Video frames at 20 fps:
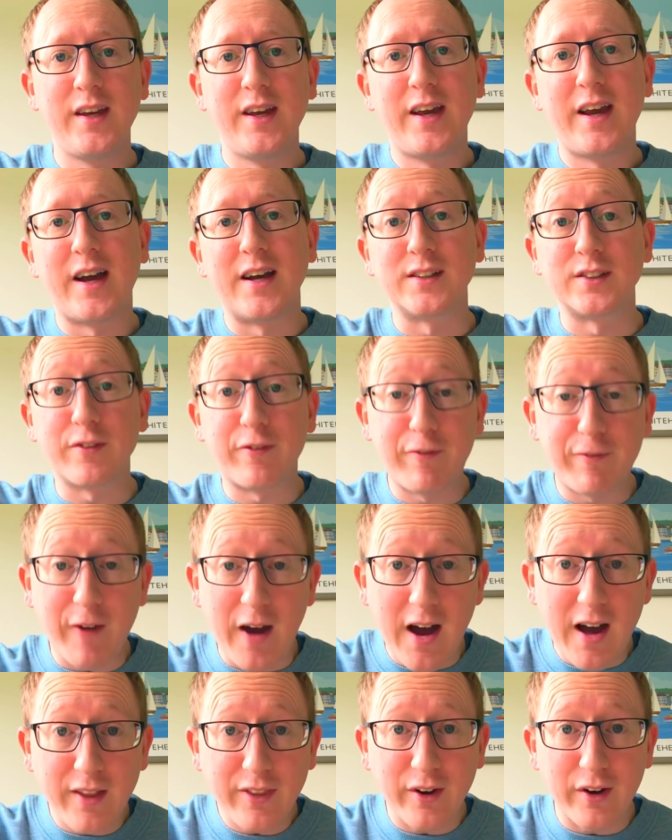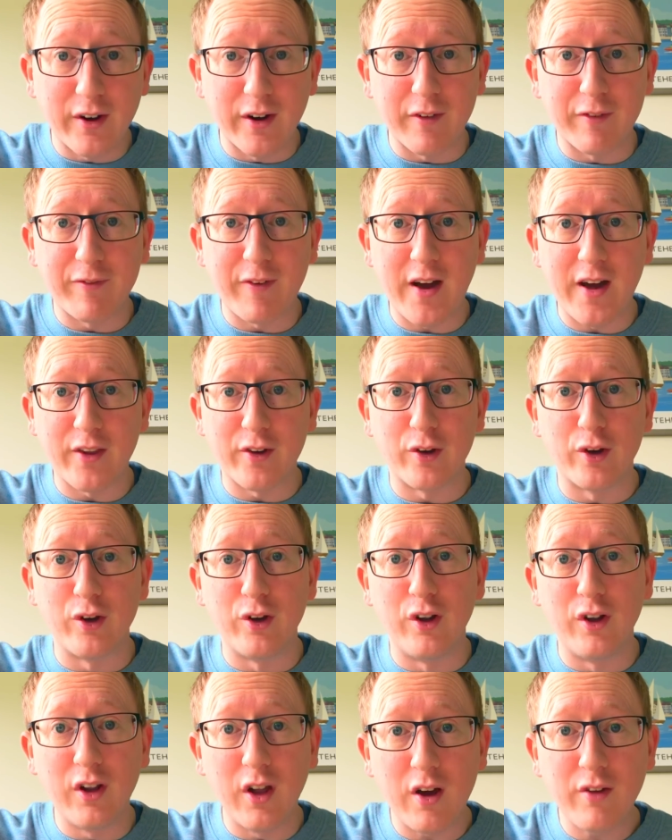As a father who
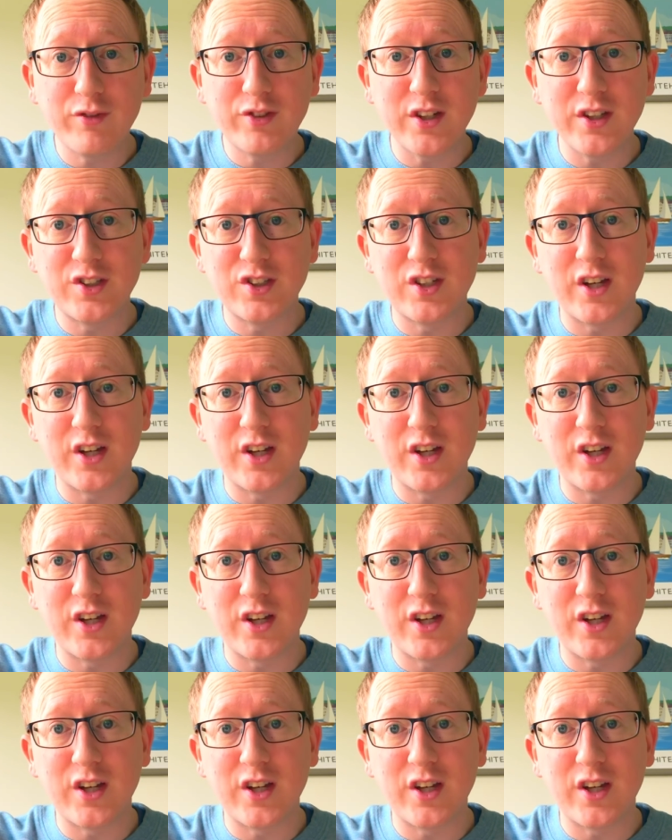loves his